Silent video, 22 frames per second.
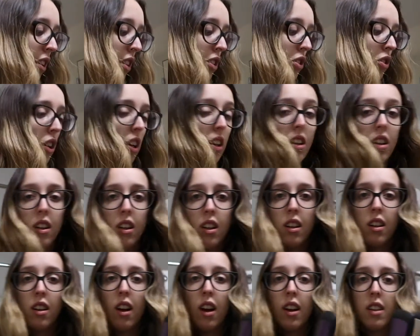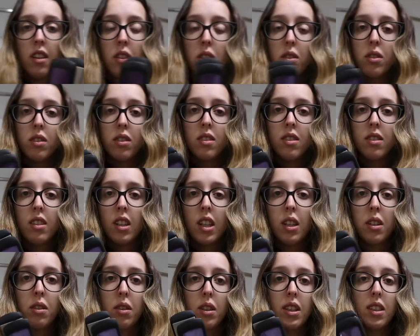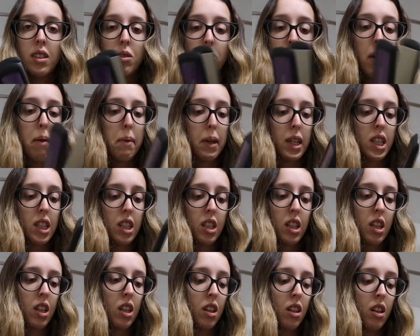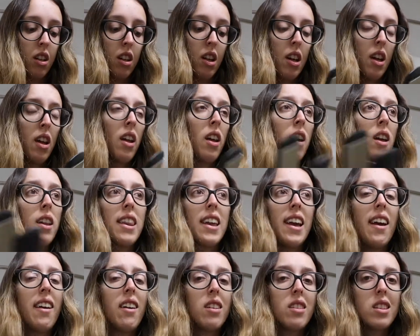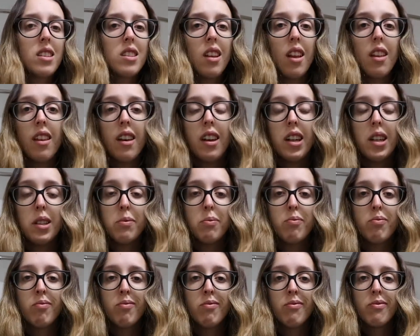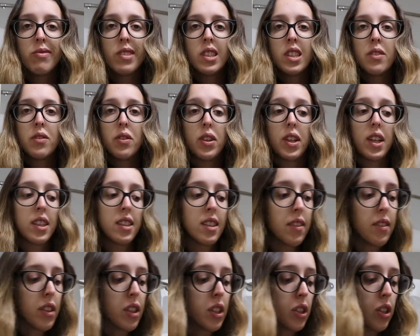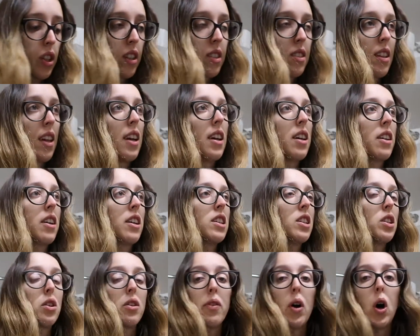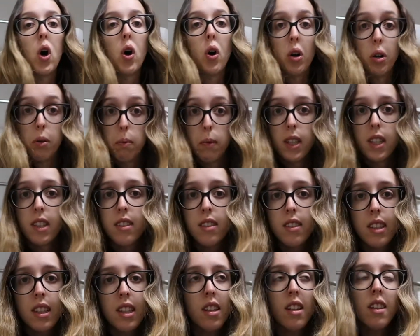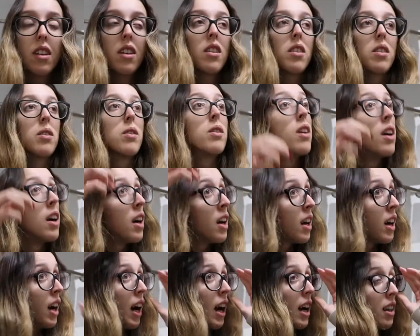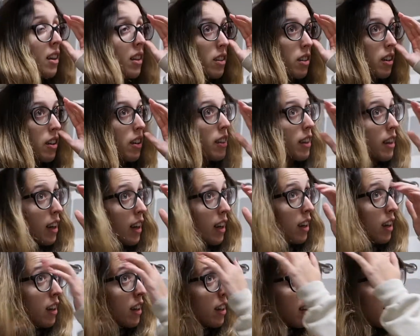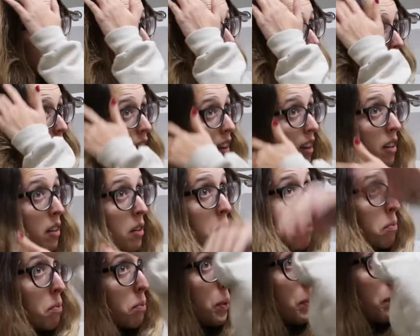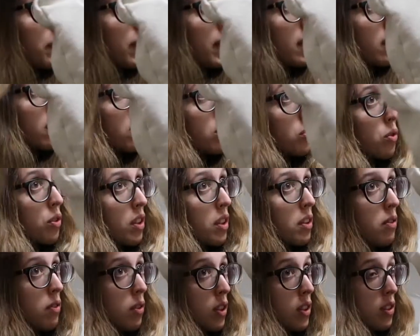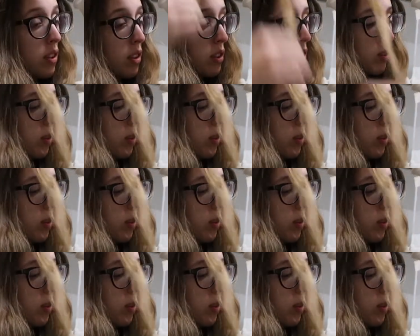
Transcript: straightener I use is Remington. They that is like if you guys live in the tri-state area and you have a Harmon's near you, I literally think I got it there. But my hair is really frizzy,